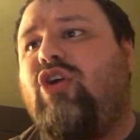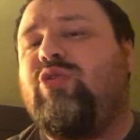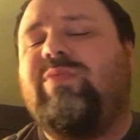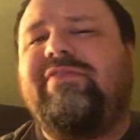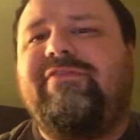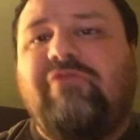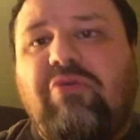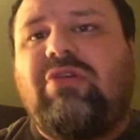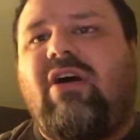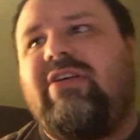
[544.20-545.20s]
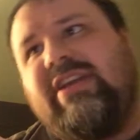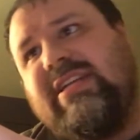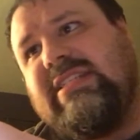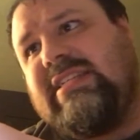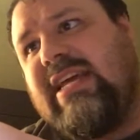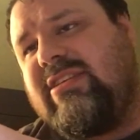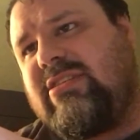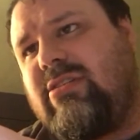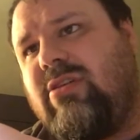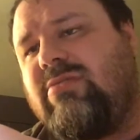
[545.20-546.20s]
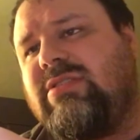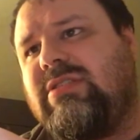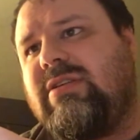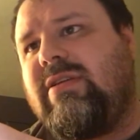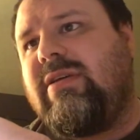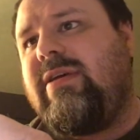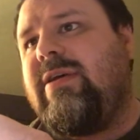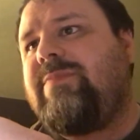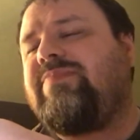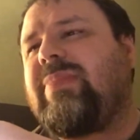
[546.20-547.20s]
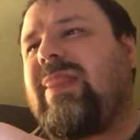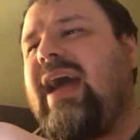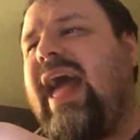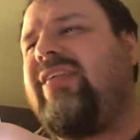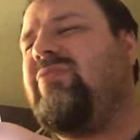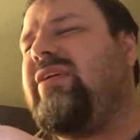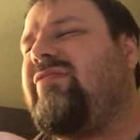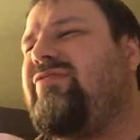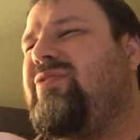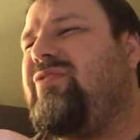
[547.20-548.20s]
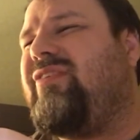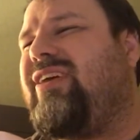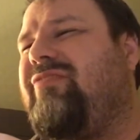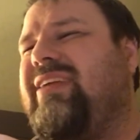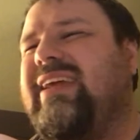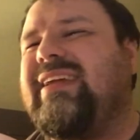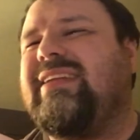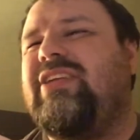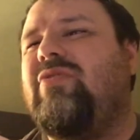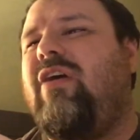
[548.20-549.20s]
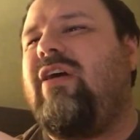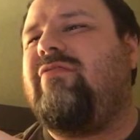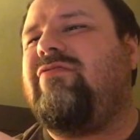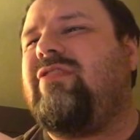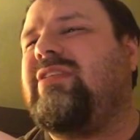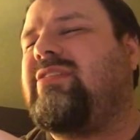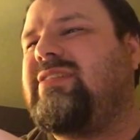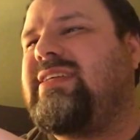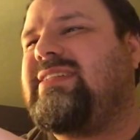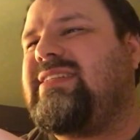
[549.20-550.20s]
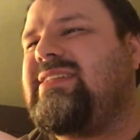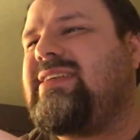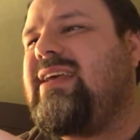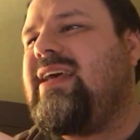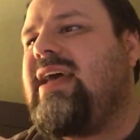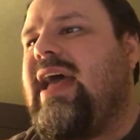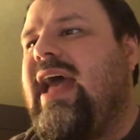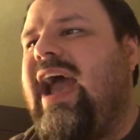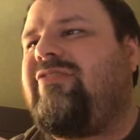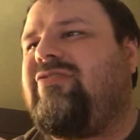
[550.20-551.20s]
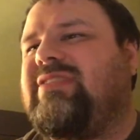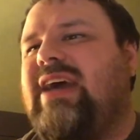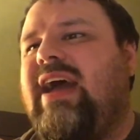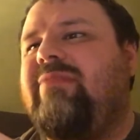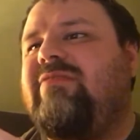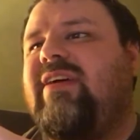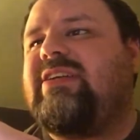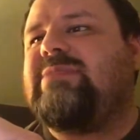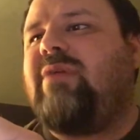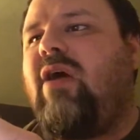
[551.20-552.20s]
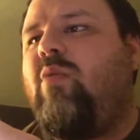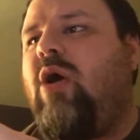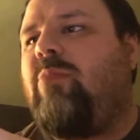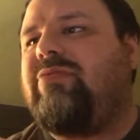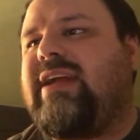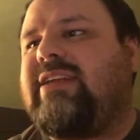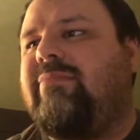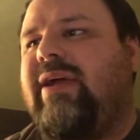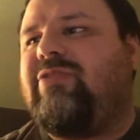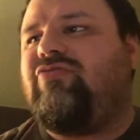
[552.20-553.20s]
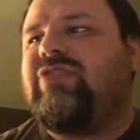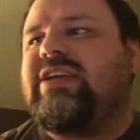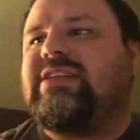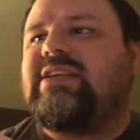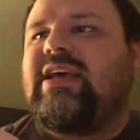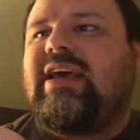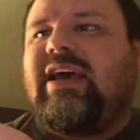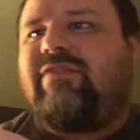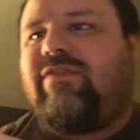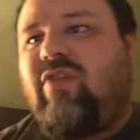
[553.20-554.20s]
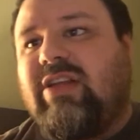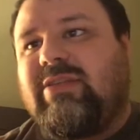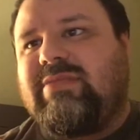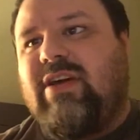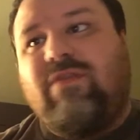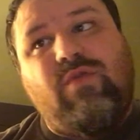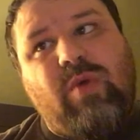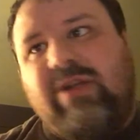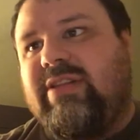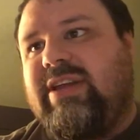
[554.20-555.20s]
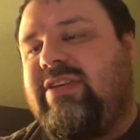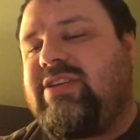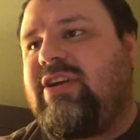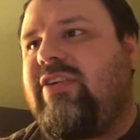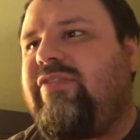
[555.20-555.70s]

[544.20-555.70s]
it would be foolhardy to stay this close. Islandwy and Fluter agreed to continue on for a little distance. After a time, they found a spot well protected by trees and flung themselves warily to the turf.